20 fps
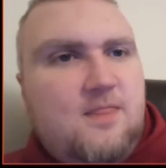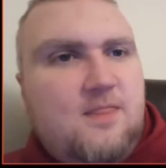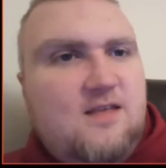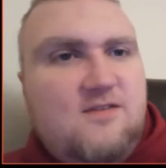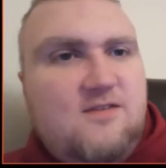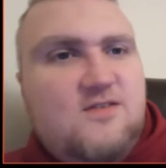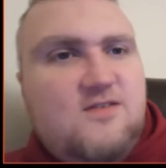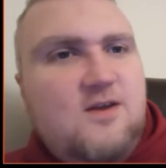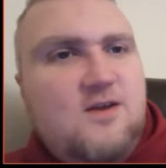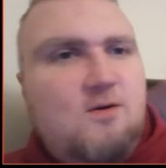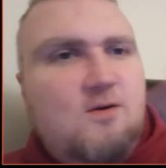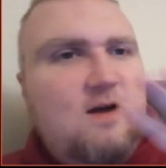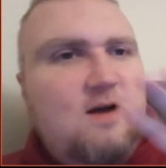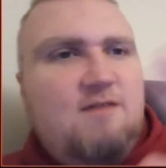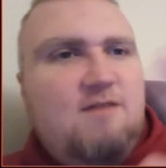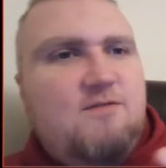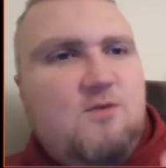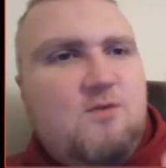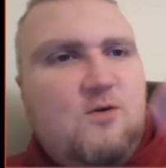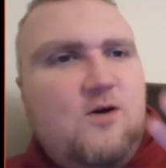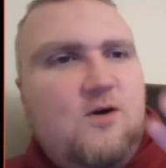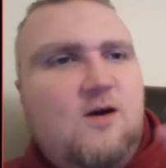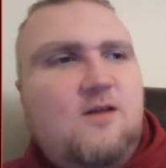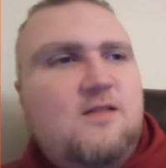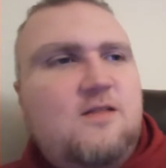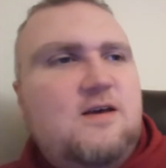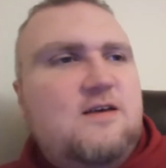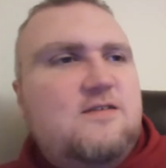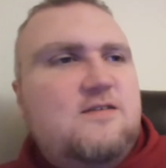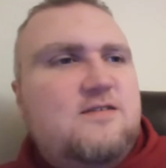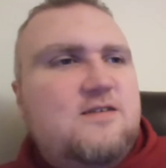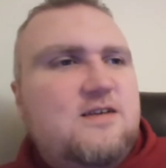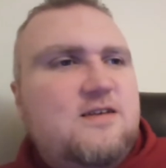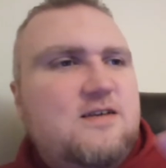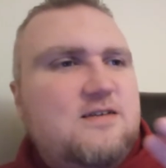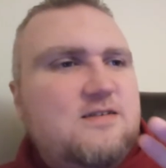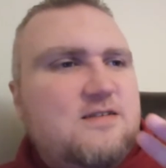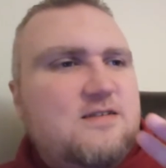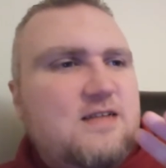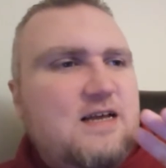Sarah after all this
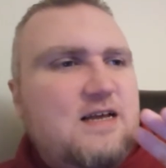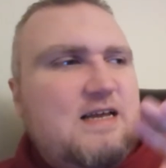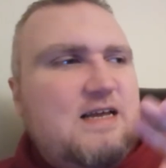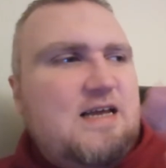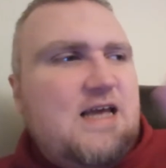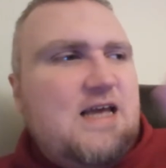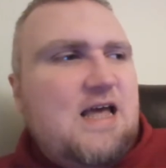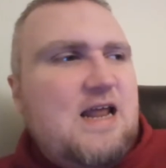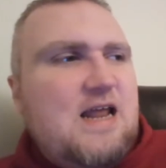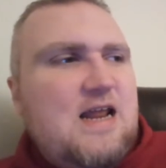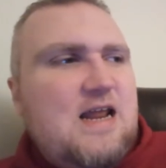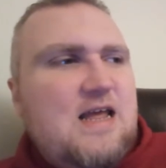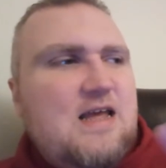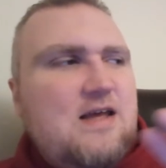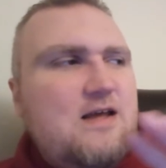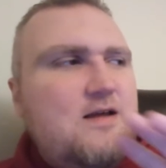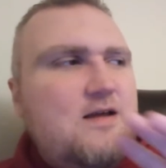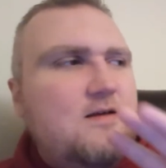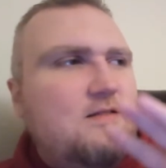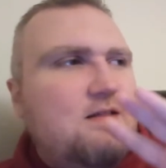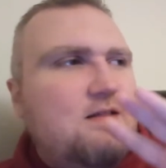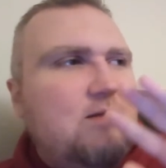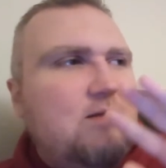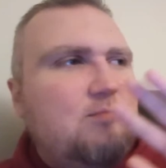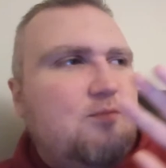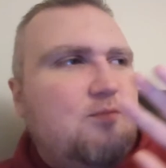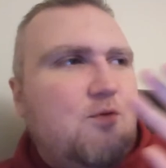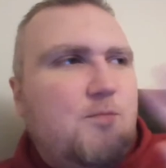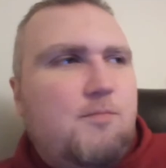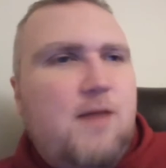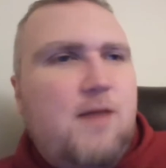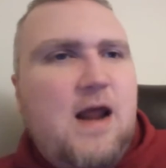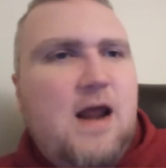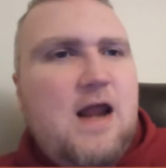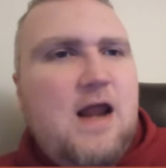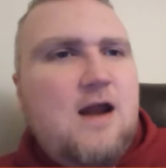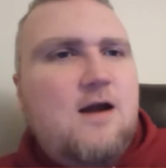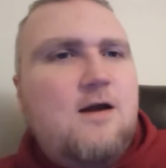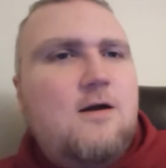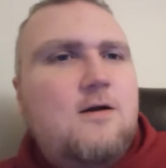is like getting like
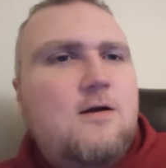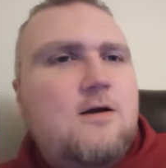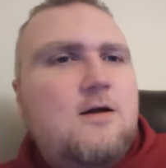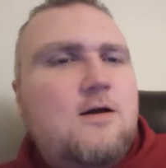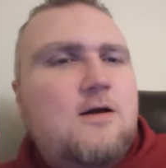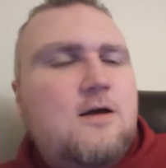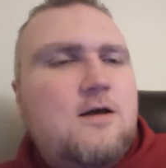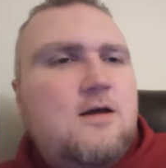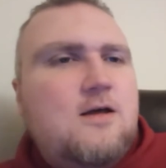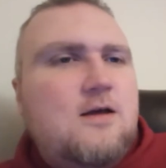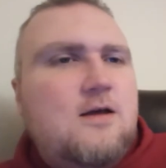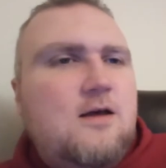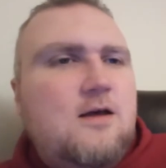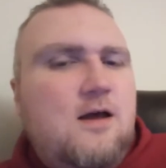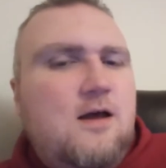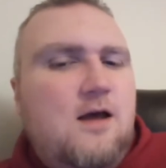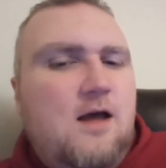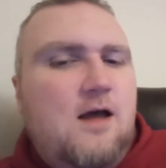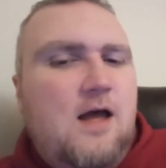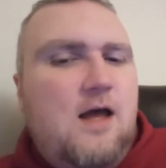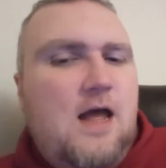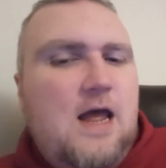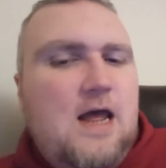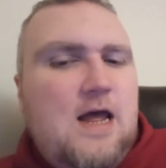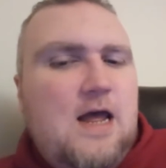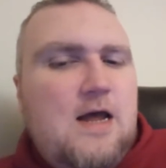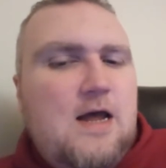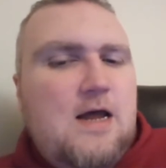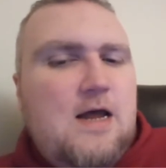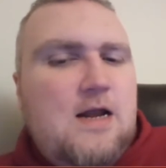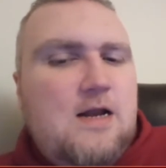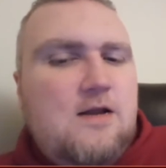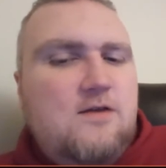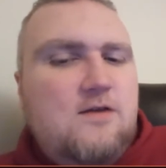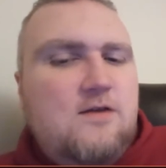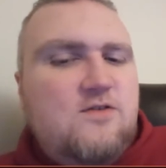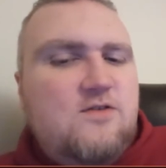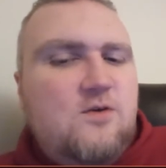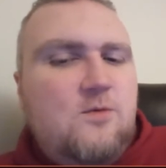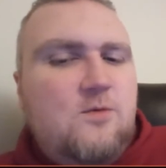prepared and
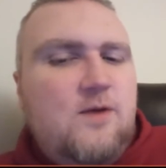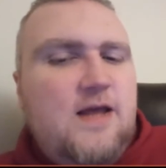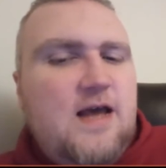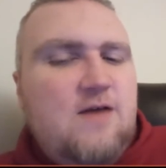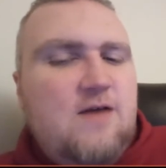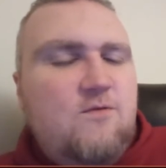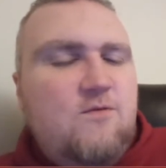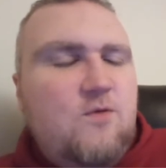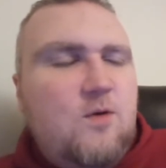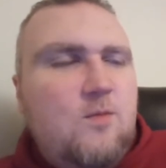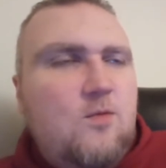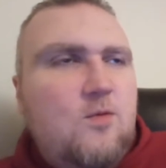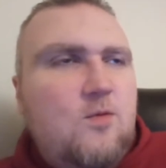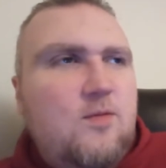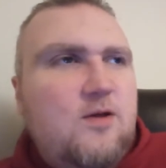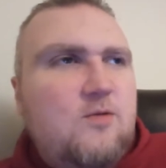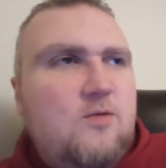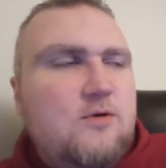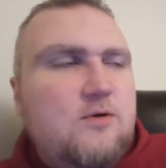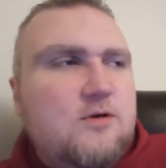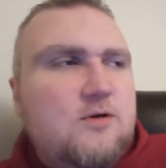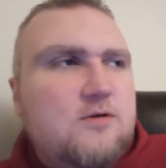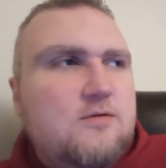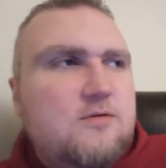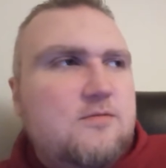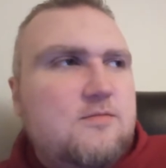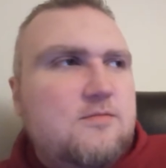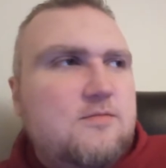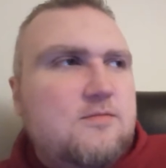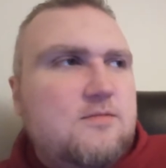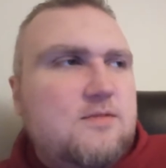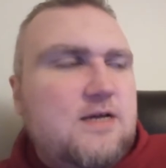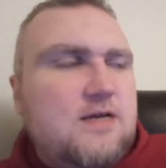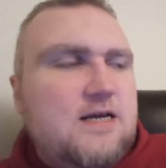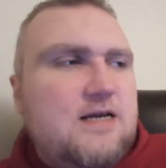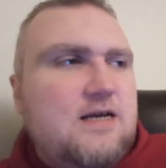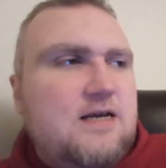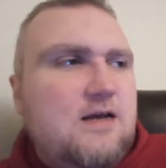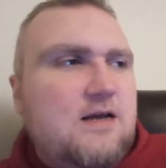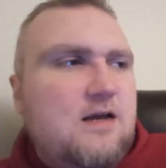so we have one moment where
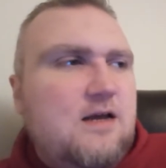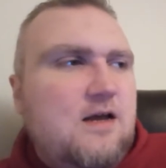like